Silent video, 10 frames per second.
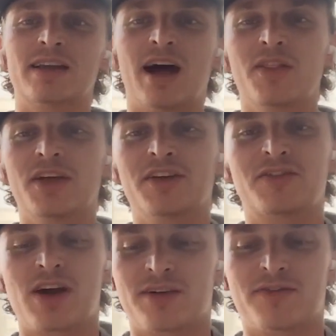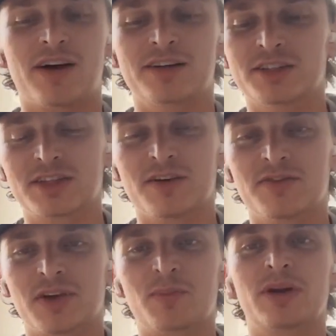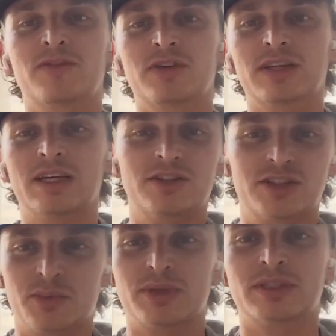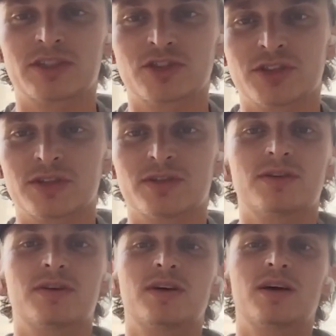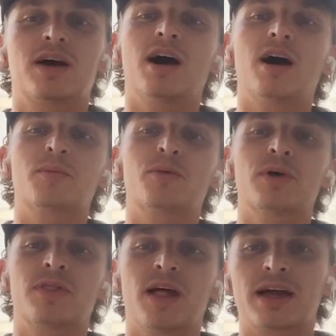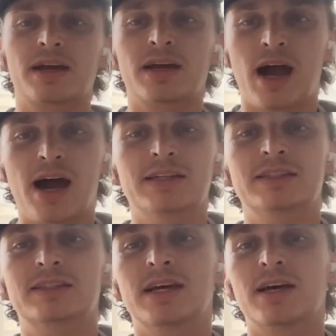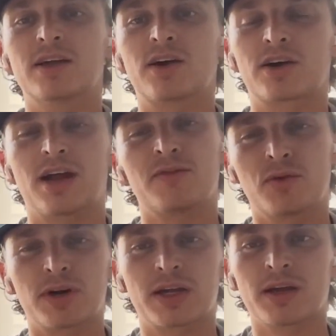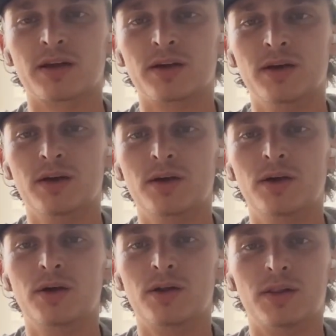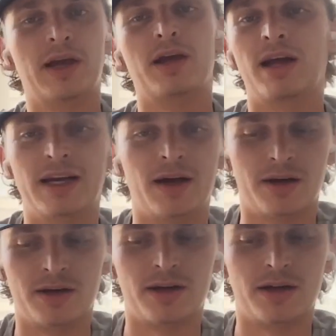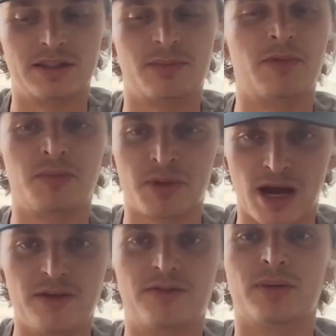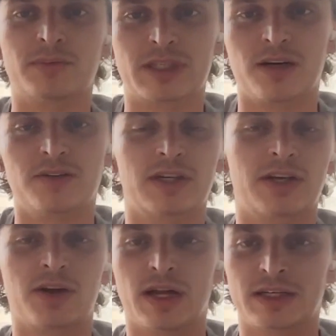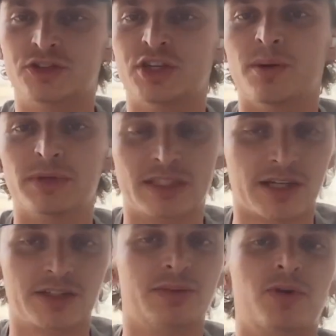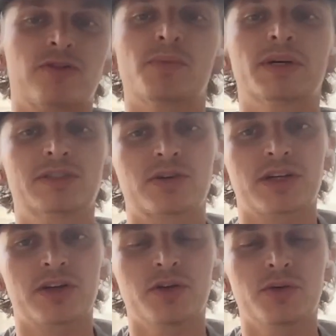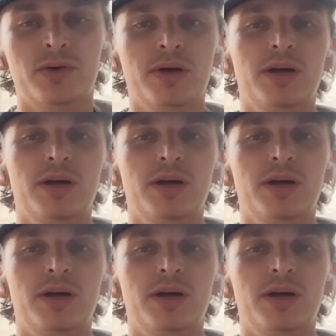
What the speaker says: now that you've kind of found yourself in a bit of a leadership position with like guides that are kind of working, I get some of them guide for themselves. I know like Jim is actually more of a mentor to you.